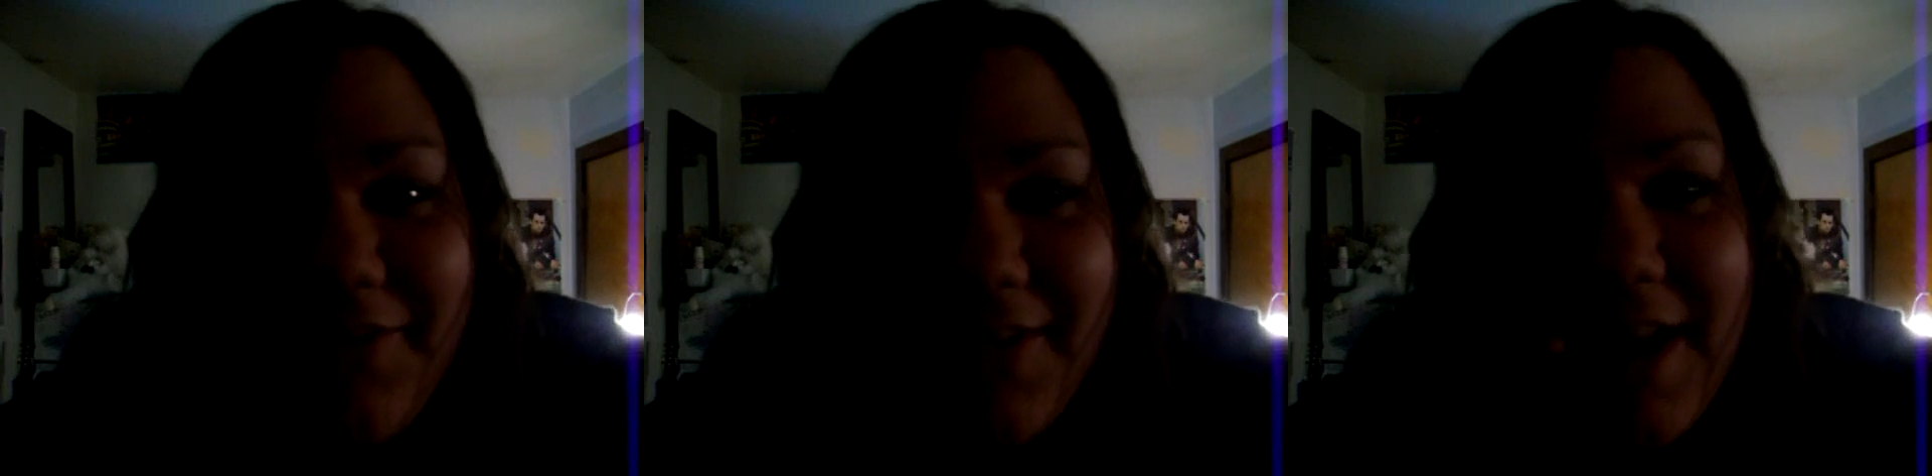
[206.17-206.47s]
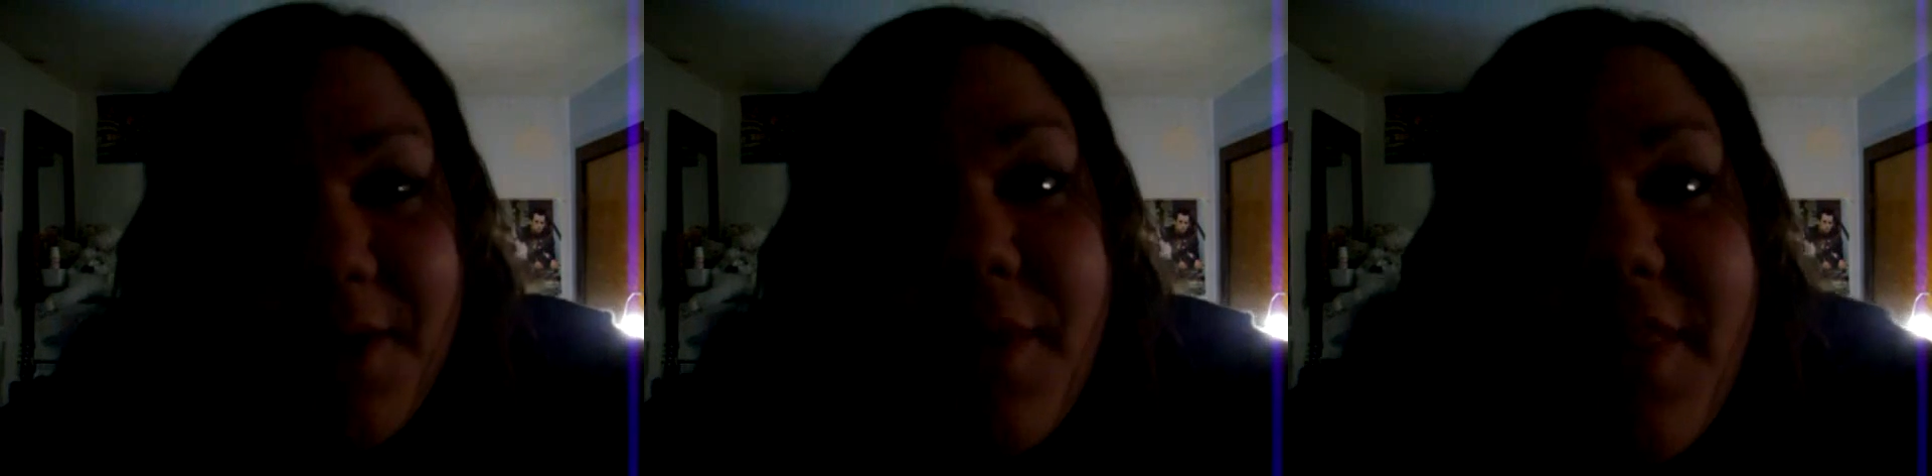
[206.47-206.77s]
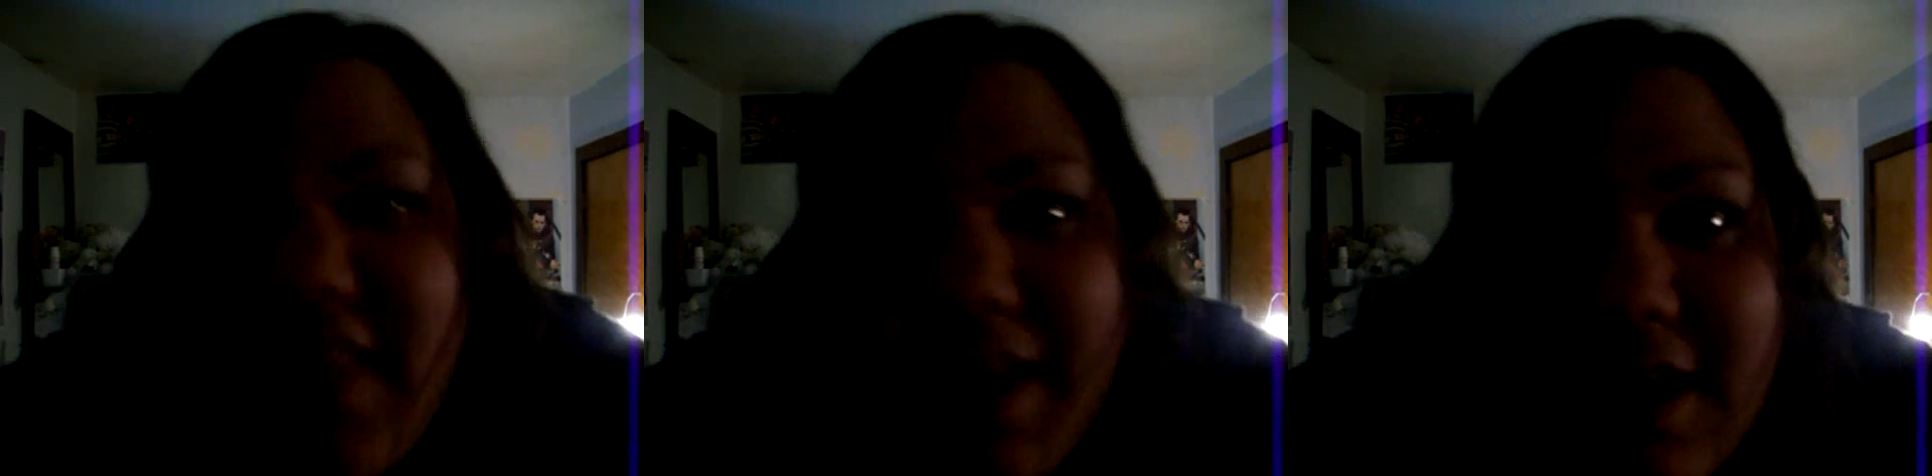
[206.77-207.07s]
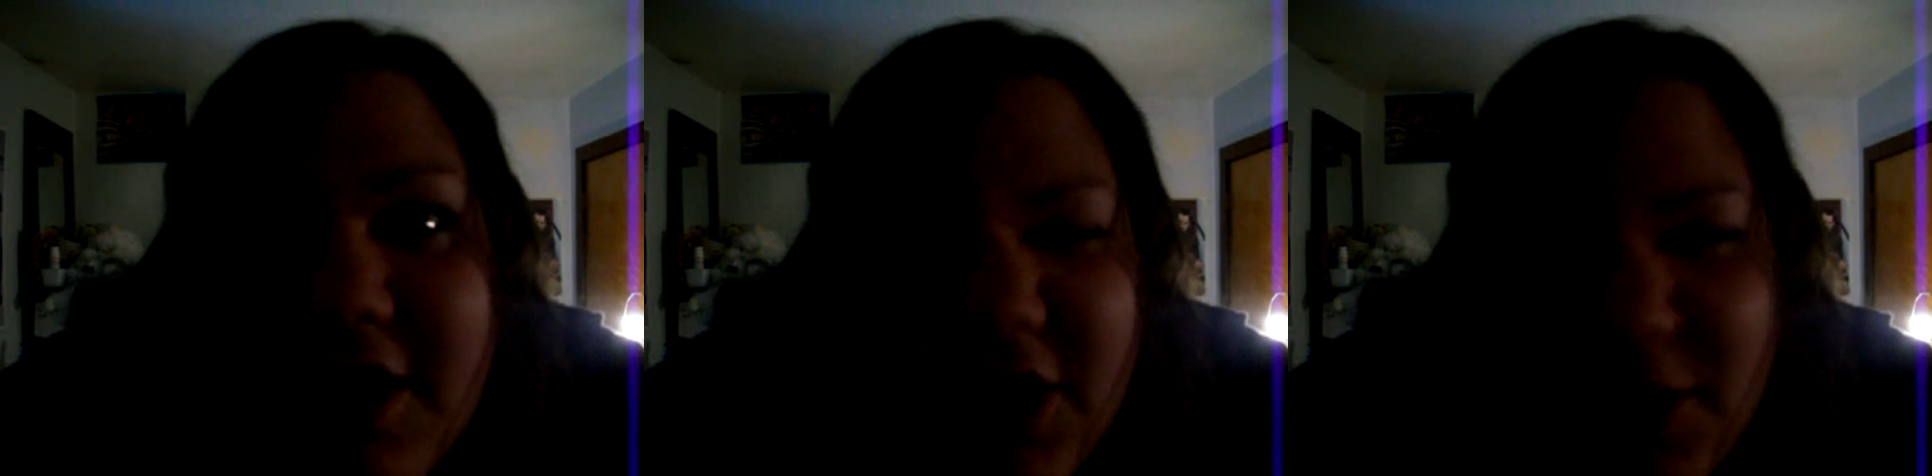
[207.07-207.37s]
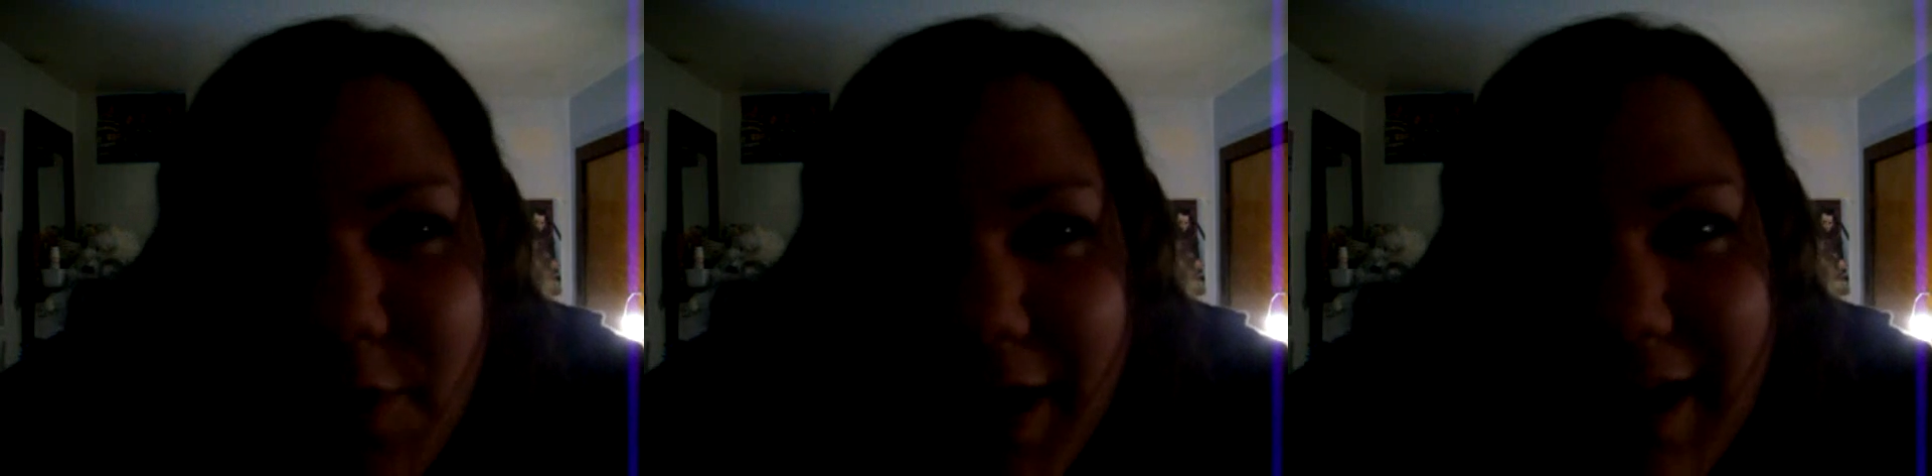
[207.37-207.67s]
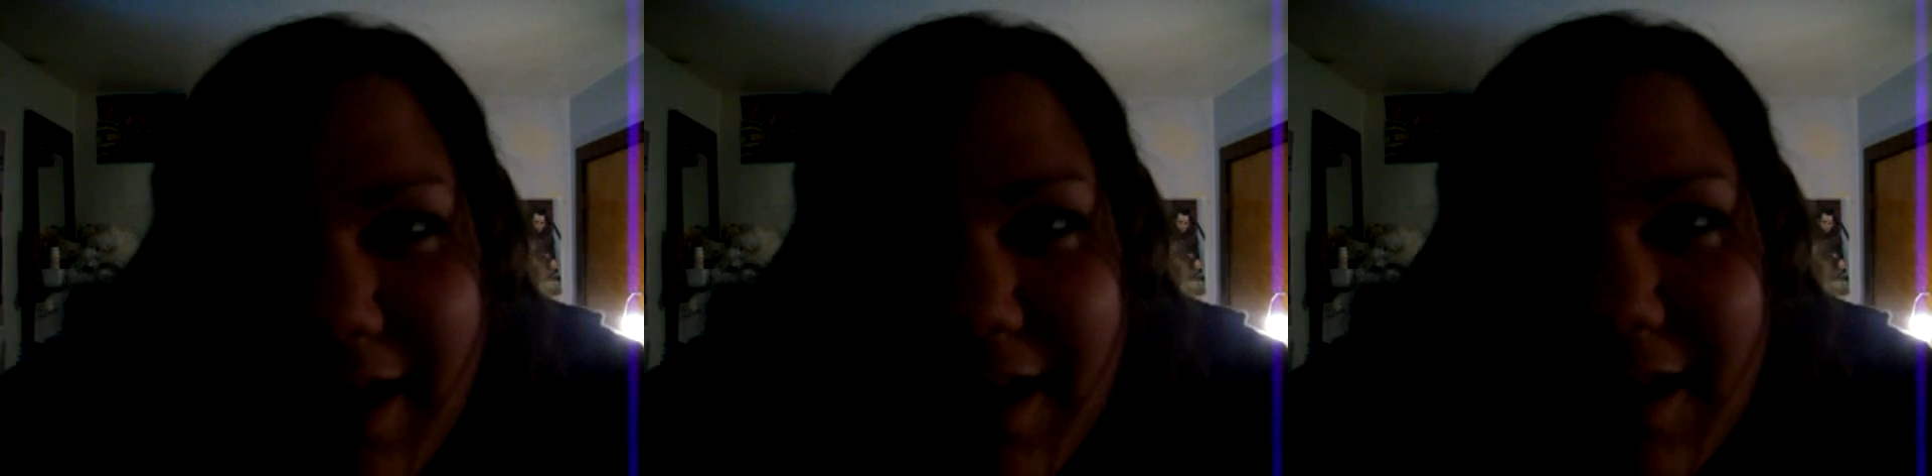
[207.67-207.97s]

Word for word: off. But then they didn't do it.